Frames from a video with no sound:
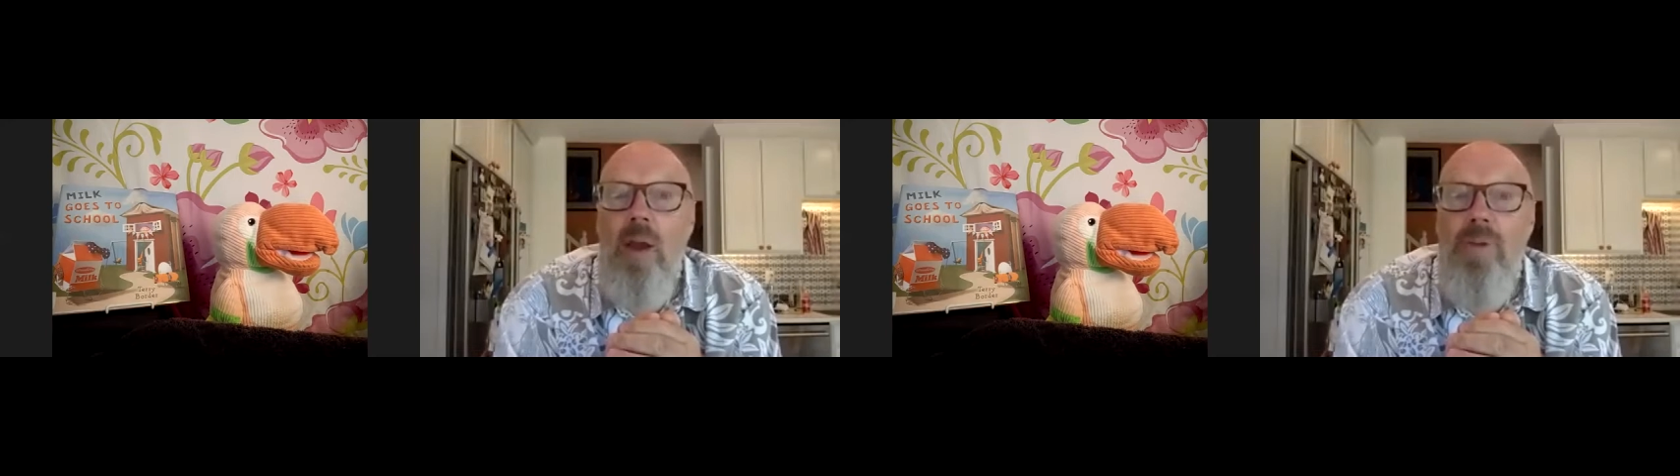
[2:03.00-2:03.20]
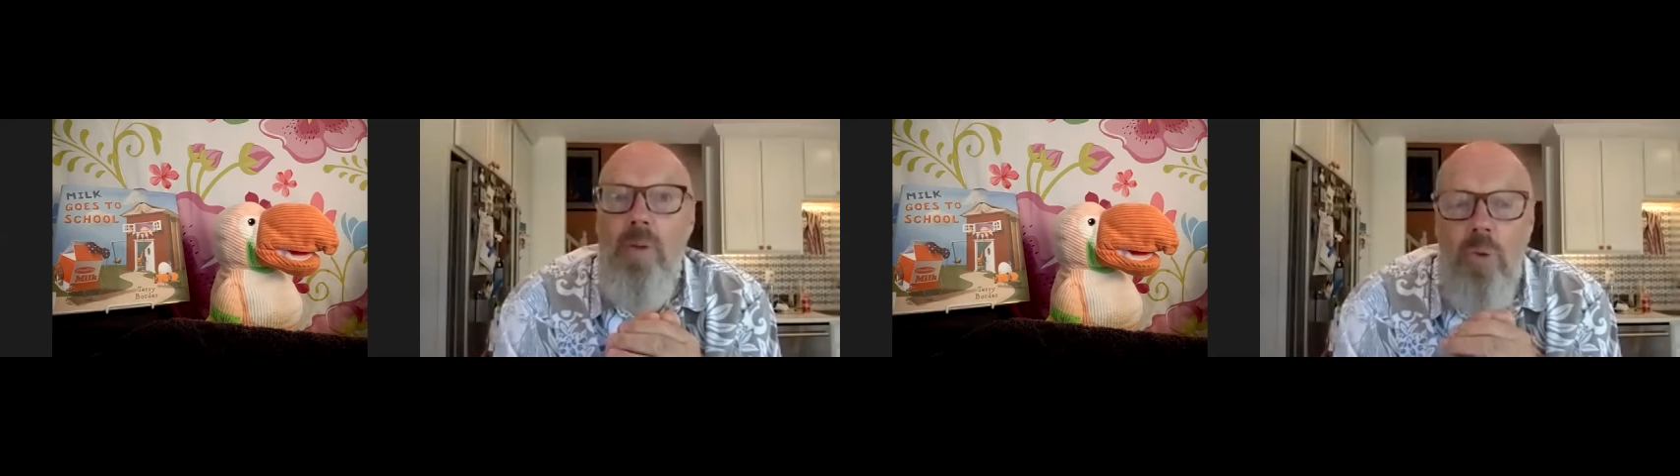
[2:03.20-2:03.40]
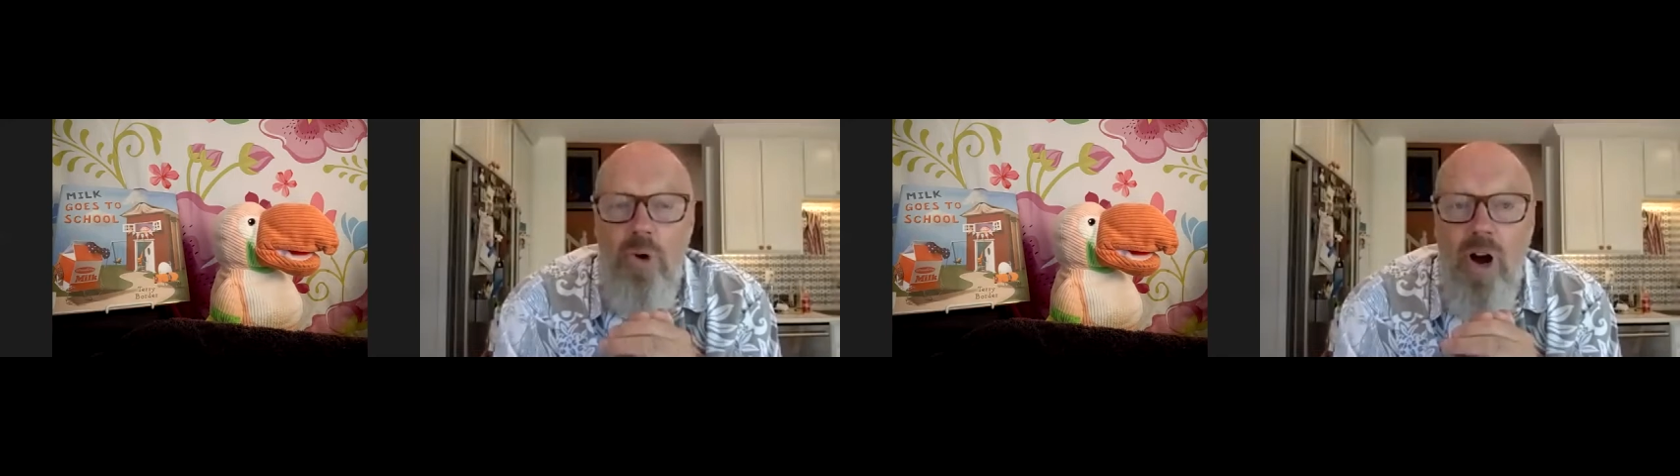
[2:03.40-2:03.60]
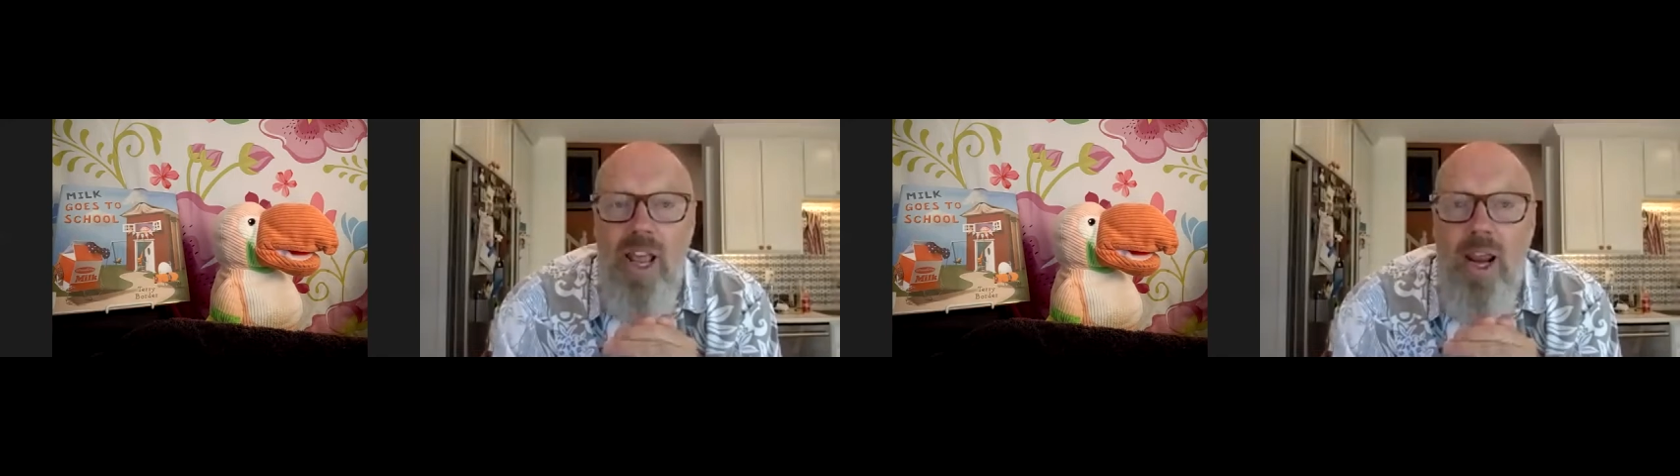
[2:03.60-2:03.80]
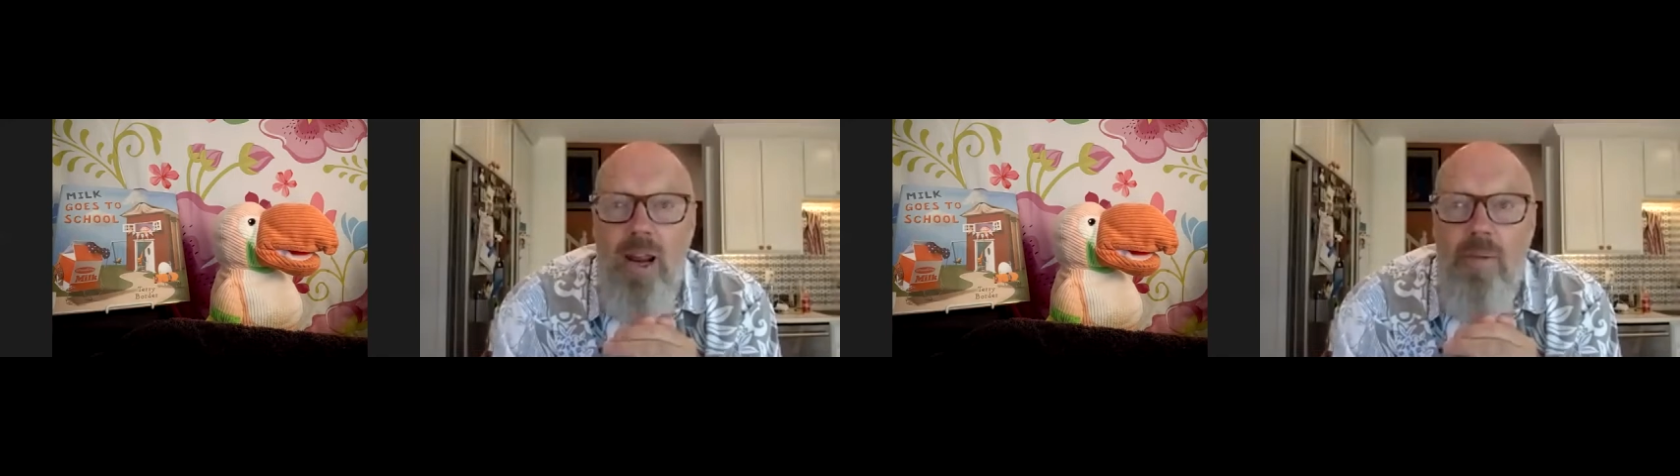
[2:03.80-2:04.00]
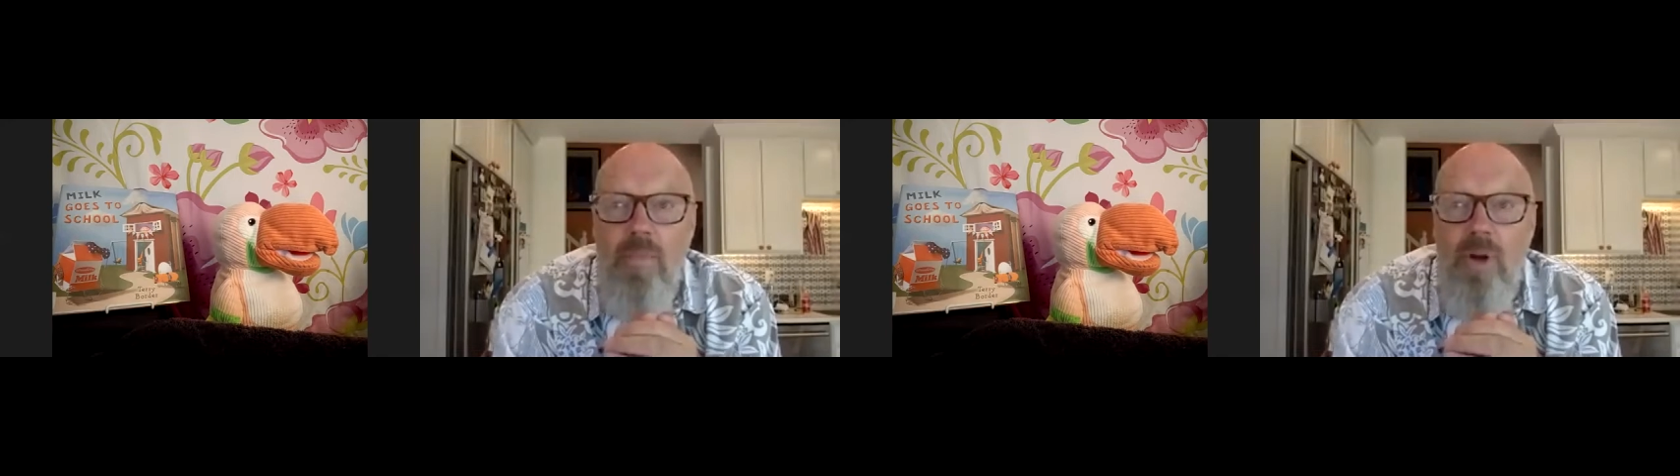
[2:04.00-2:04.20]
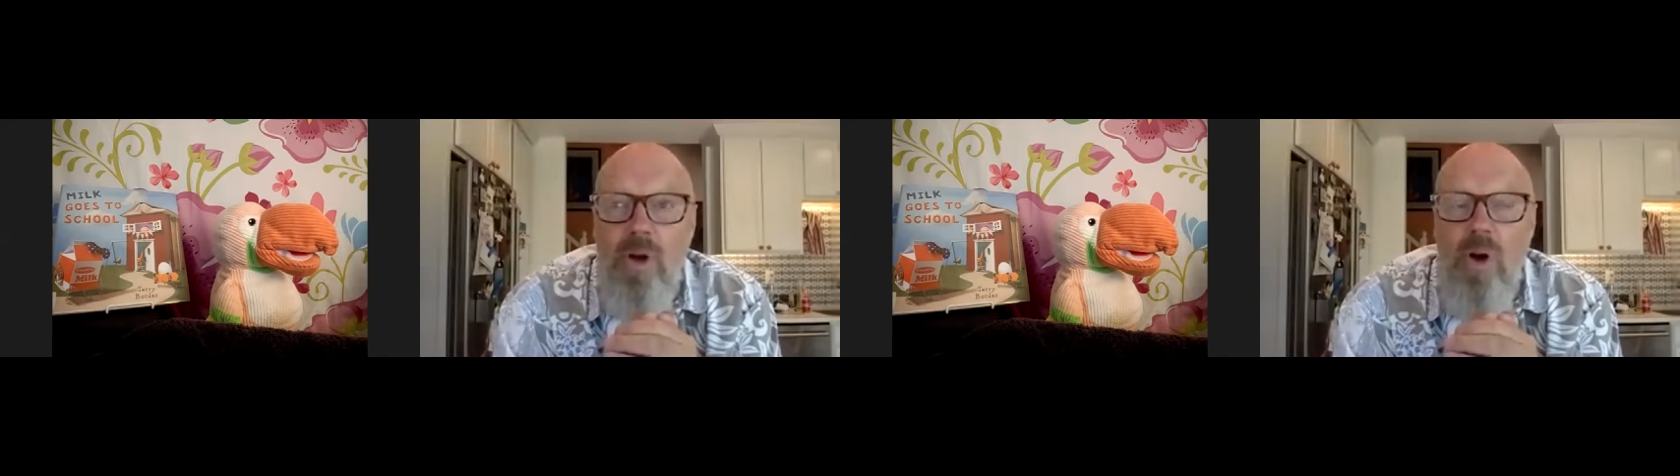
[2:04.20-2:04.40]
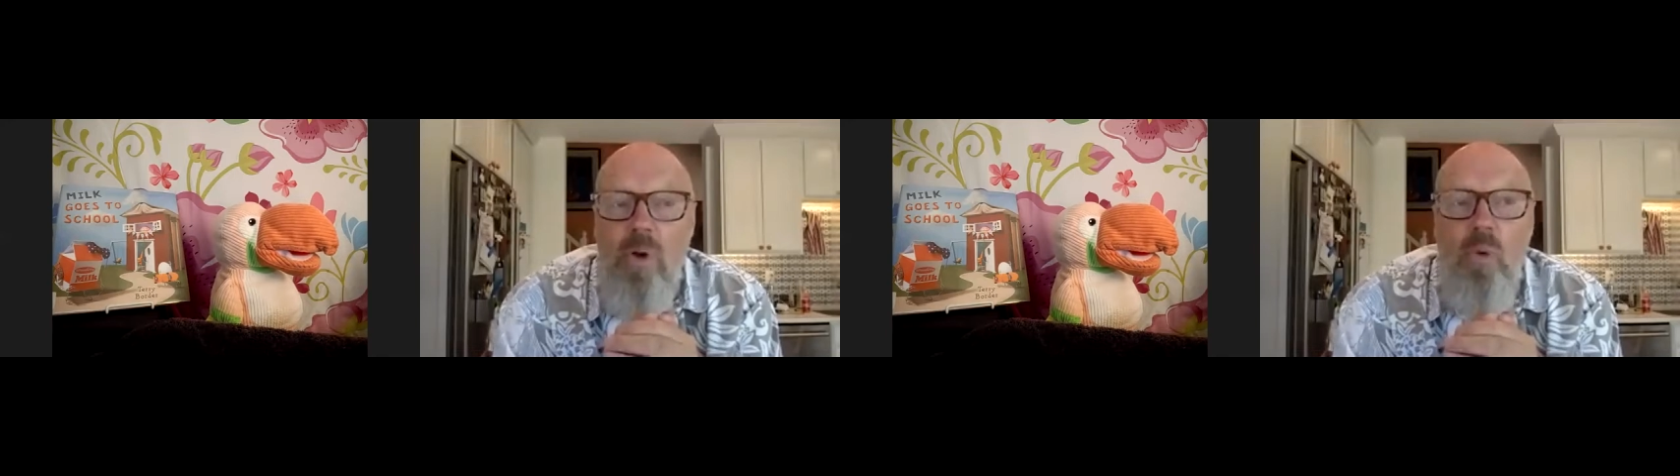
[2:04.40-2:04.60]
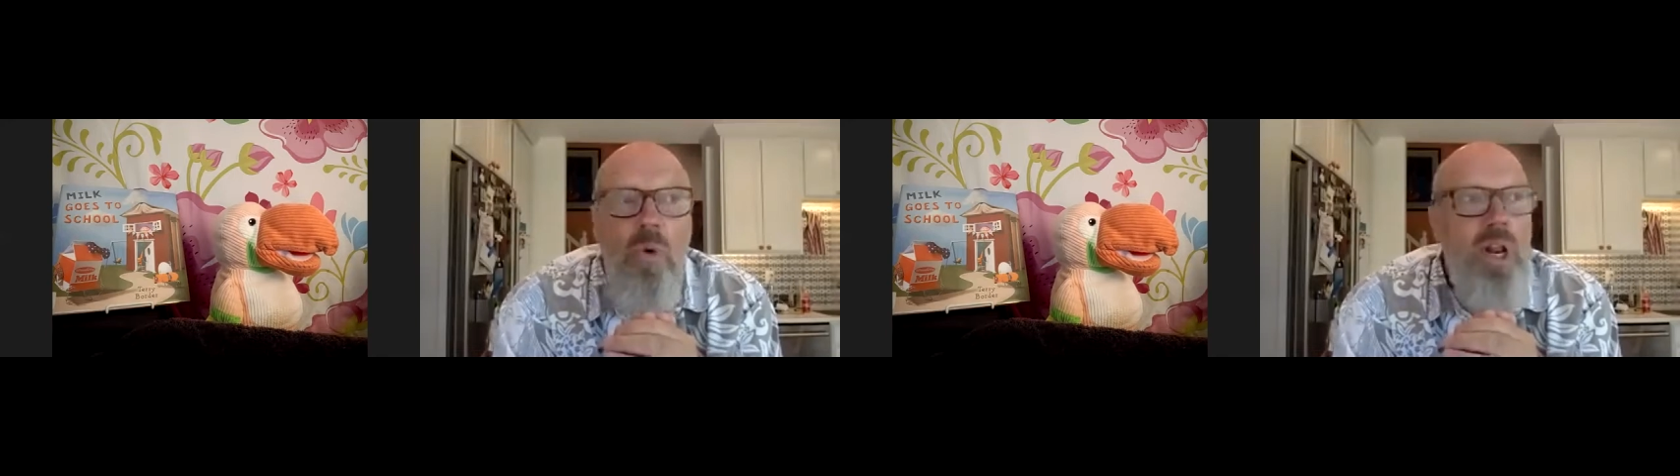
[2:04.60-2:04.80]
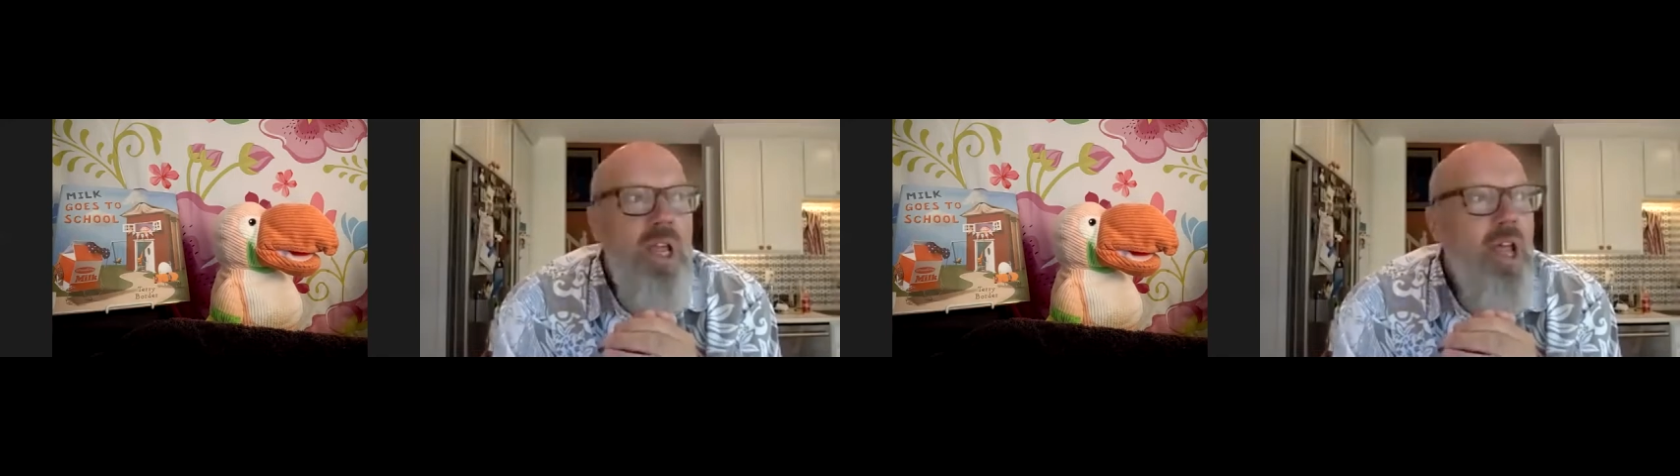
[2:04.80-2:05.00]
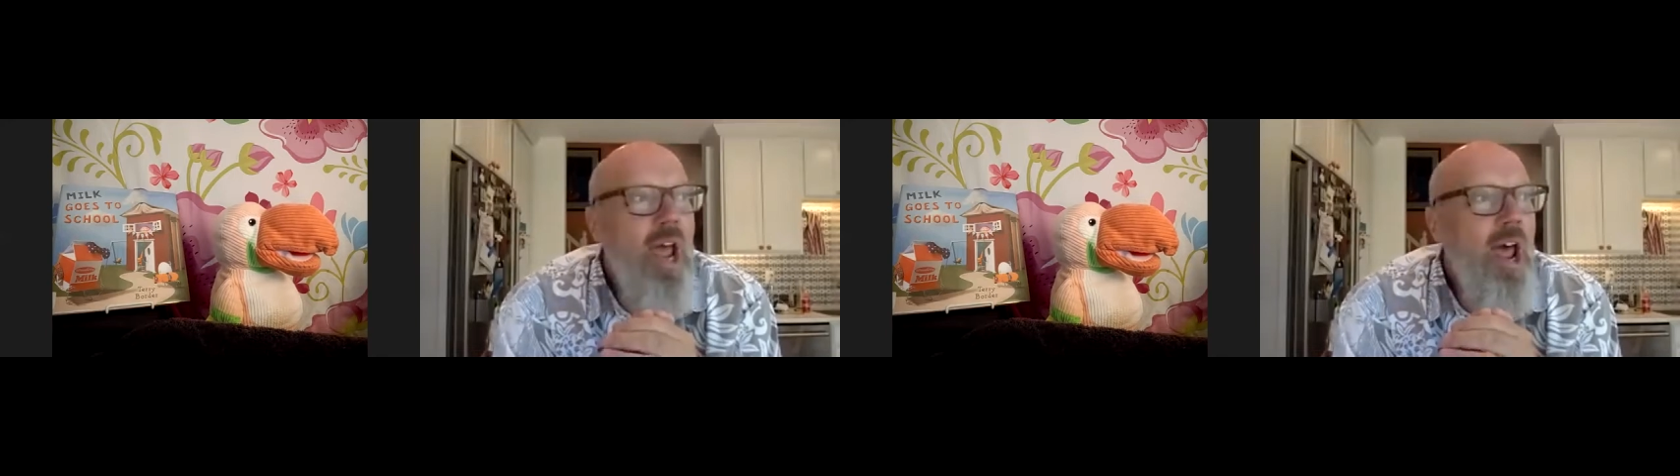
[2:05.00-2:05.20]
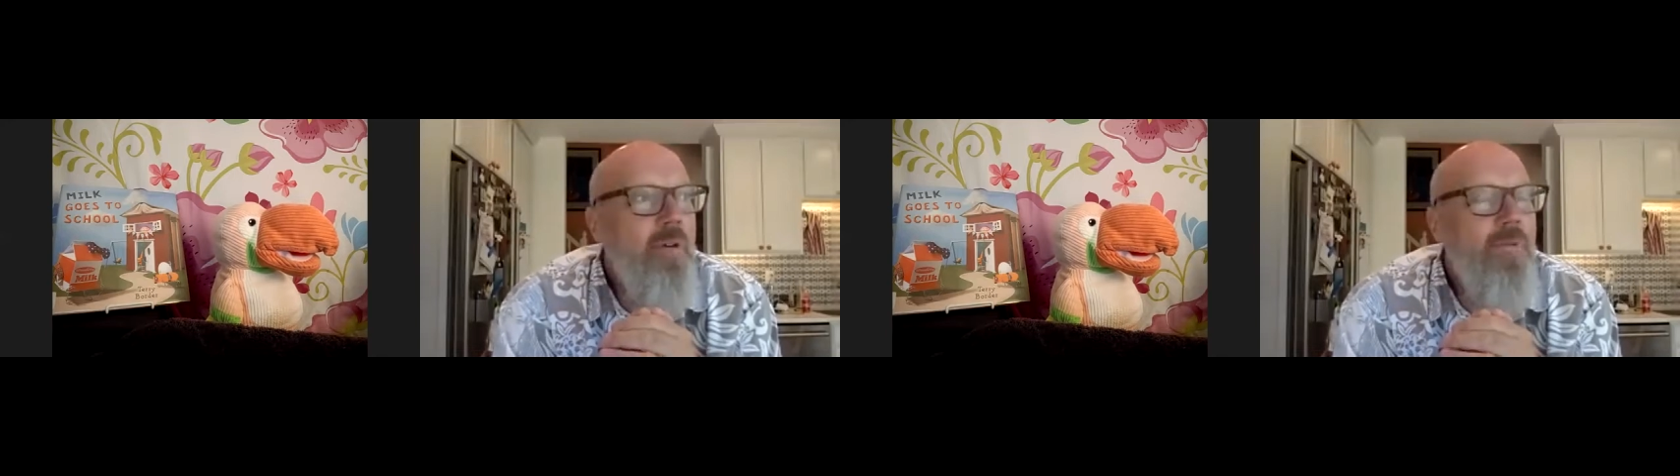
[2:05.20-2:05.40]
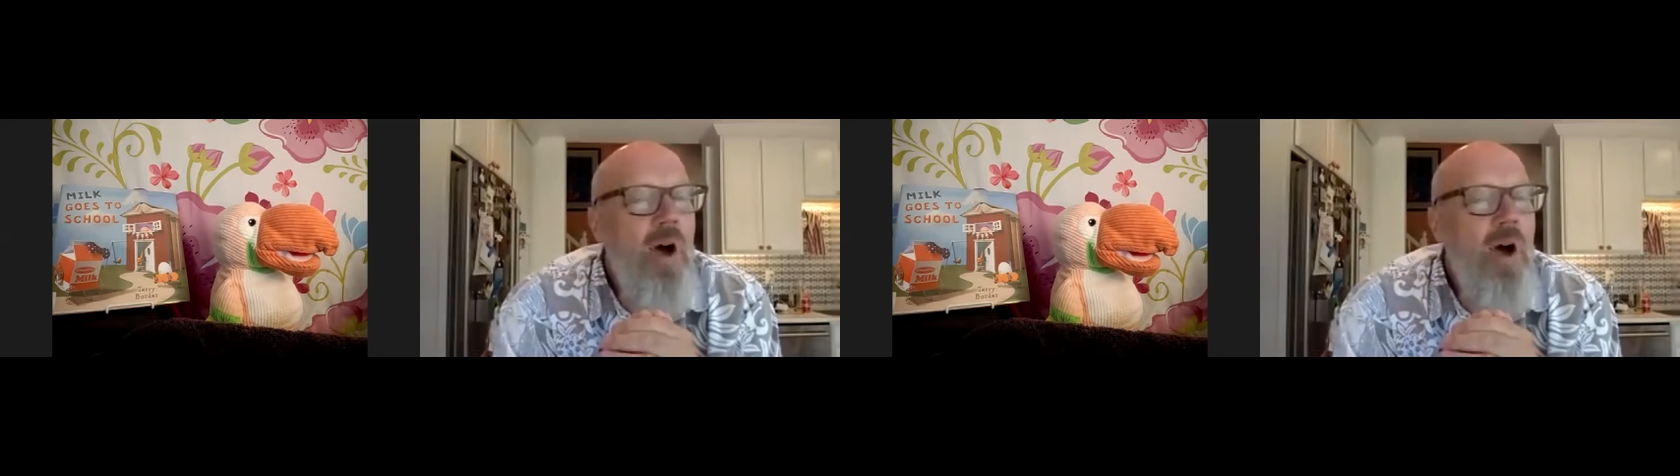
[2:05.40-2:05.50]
people were going to eat him? Would he have a